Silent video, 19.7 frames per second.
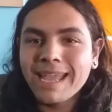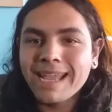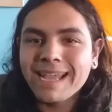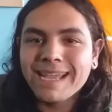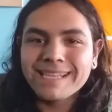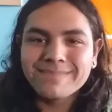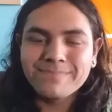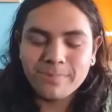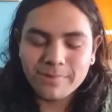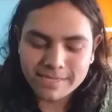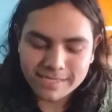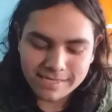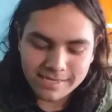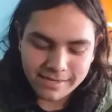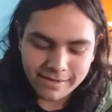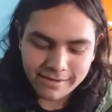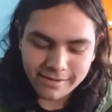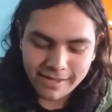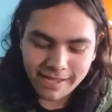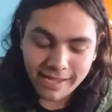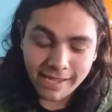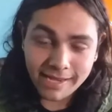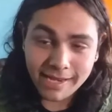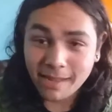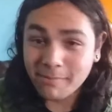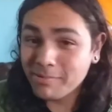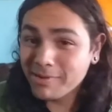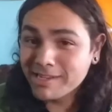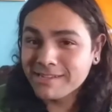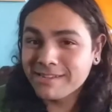Hey guys, Poison here, and
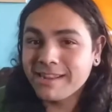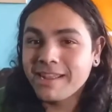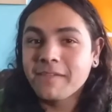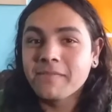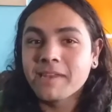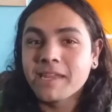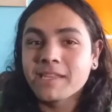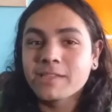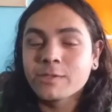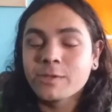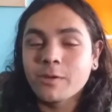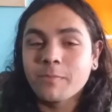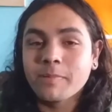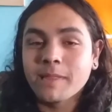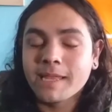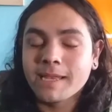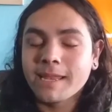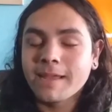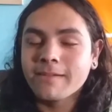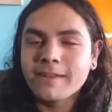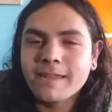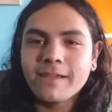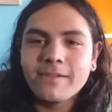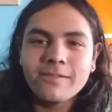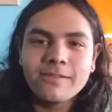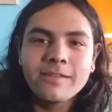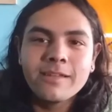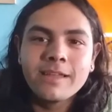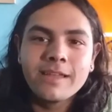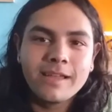I'm pretty sure I have an intro planned out
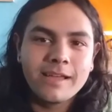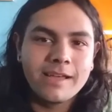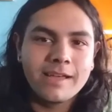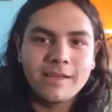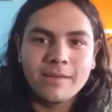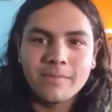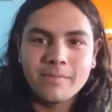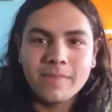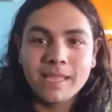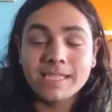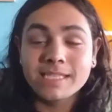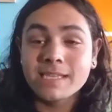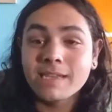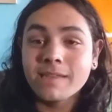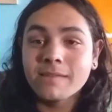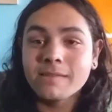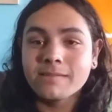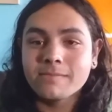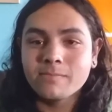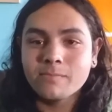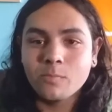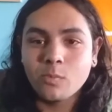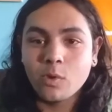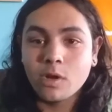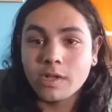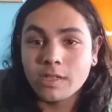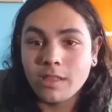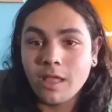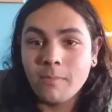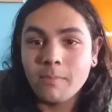now. Um, it's gonna
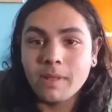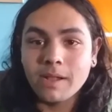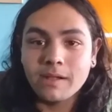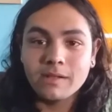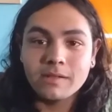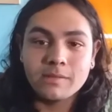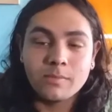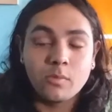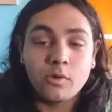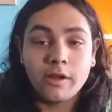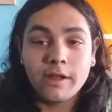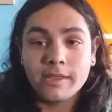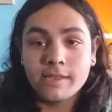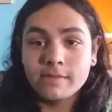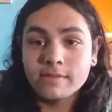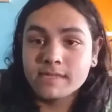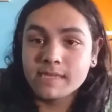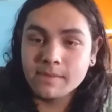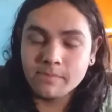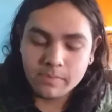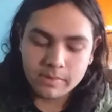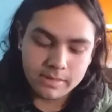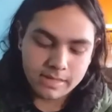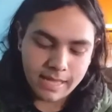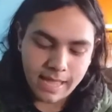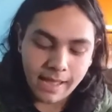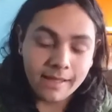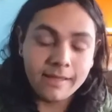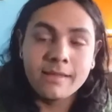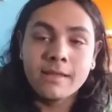work a lot better the more I use it, but
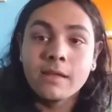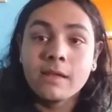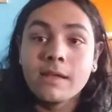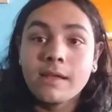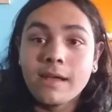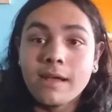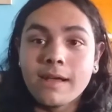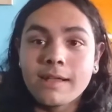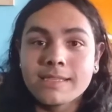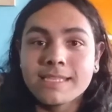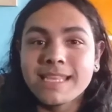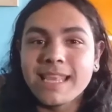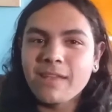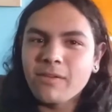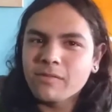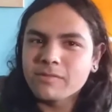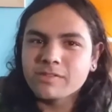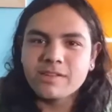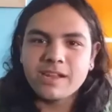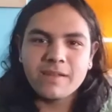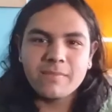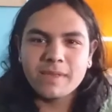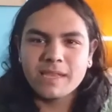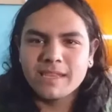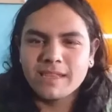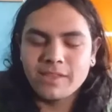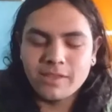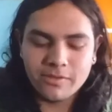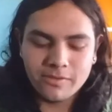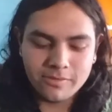yeah. Uh, today will try to be
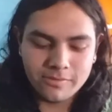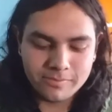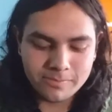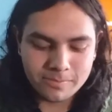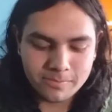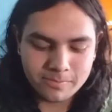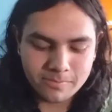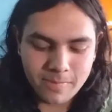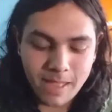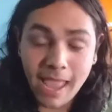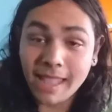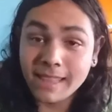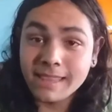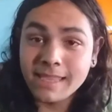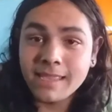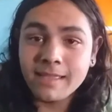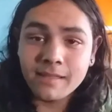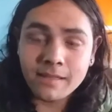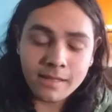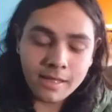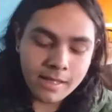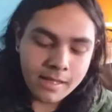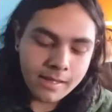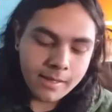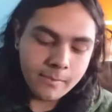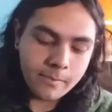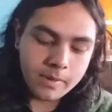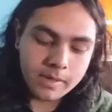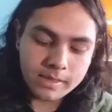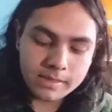the new ending,
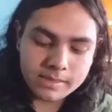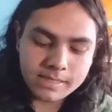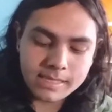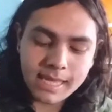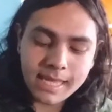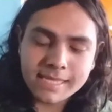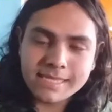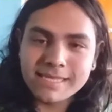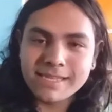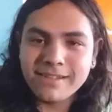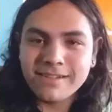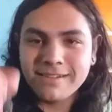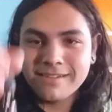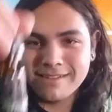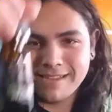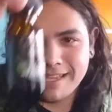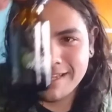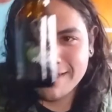but today's another